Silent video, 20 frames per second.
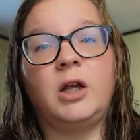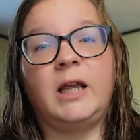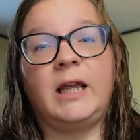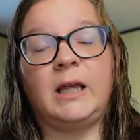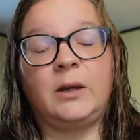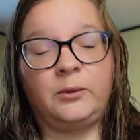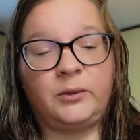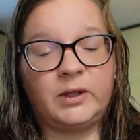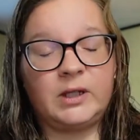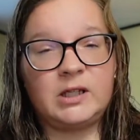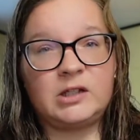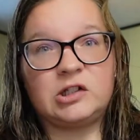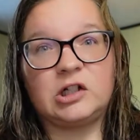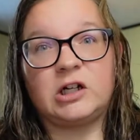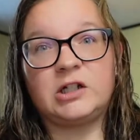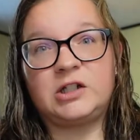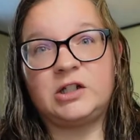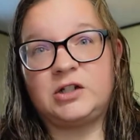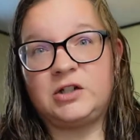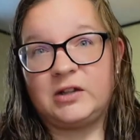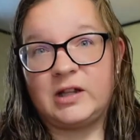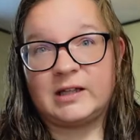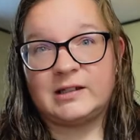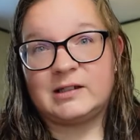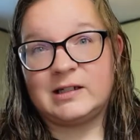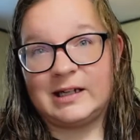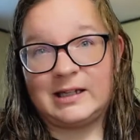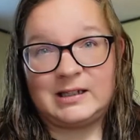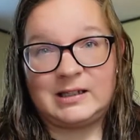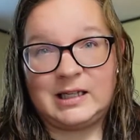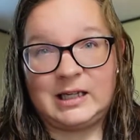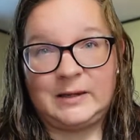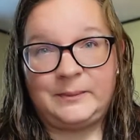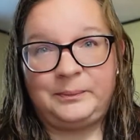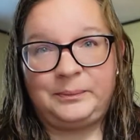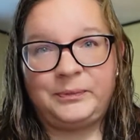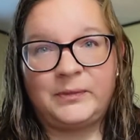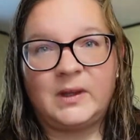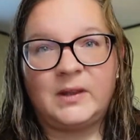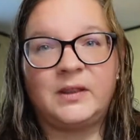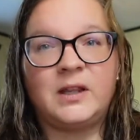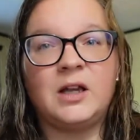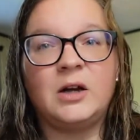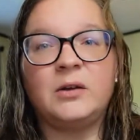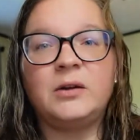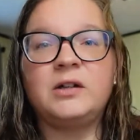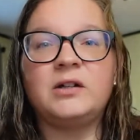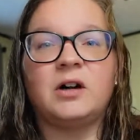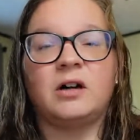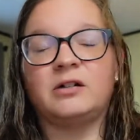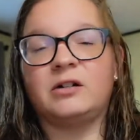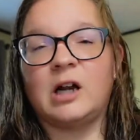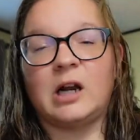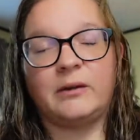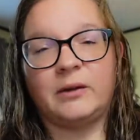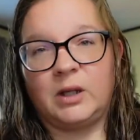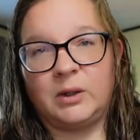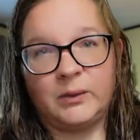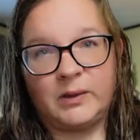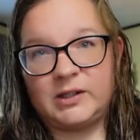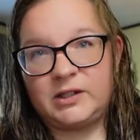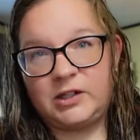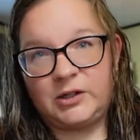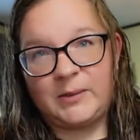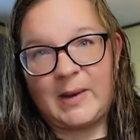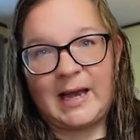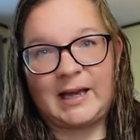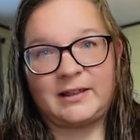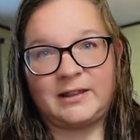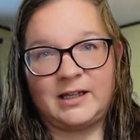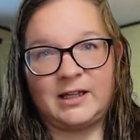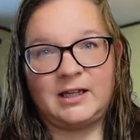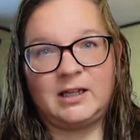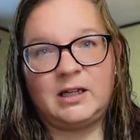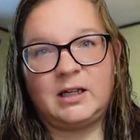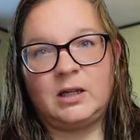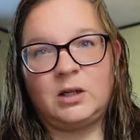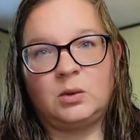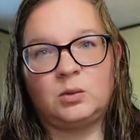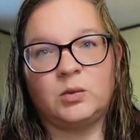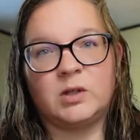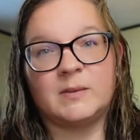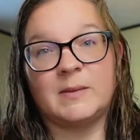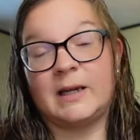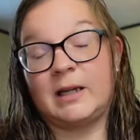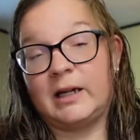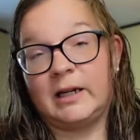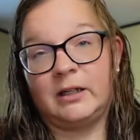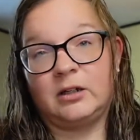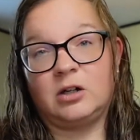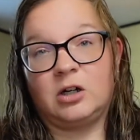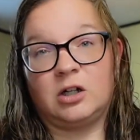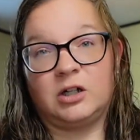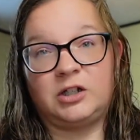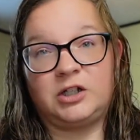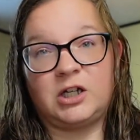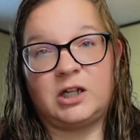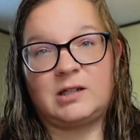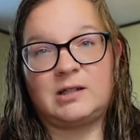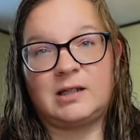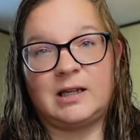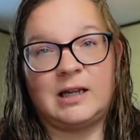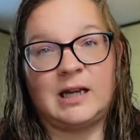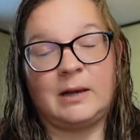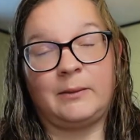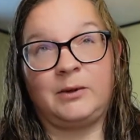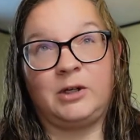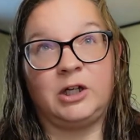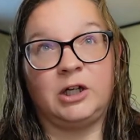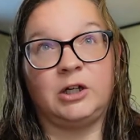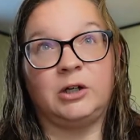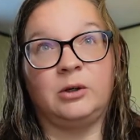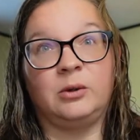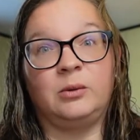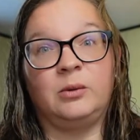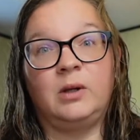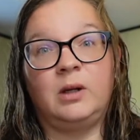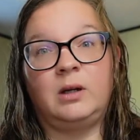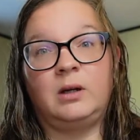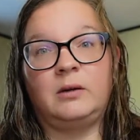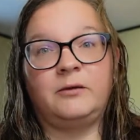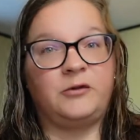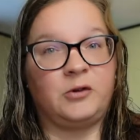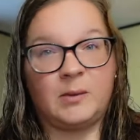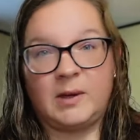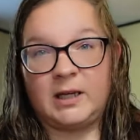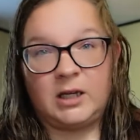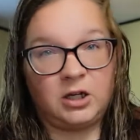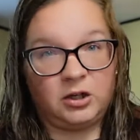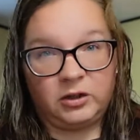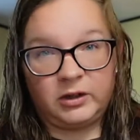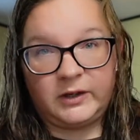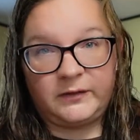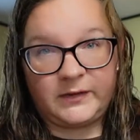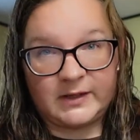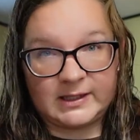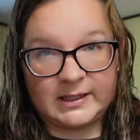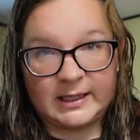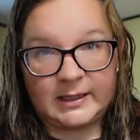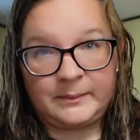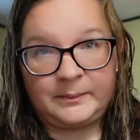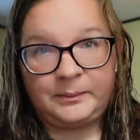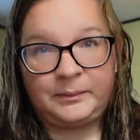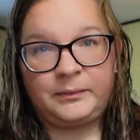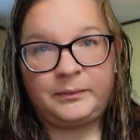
It really starts in 2019. The only doctor I really went to back then was my gynecologist, and I would go for my yearly visit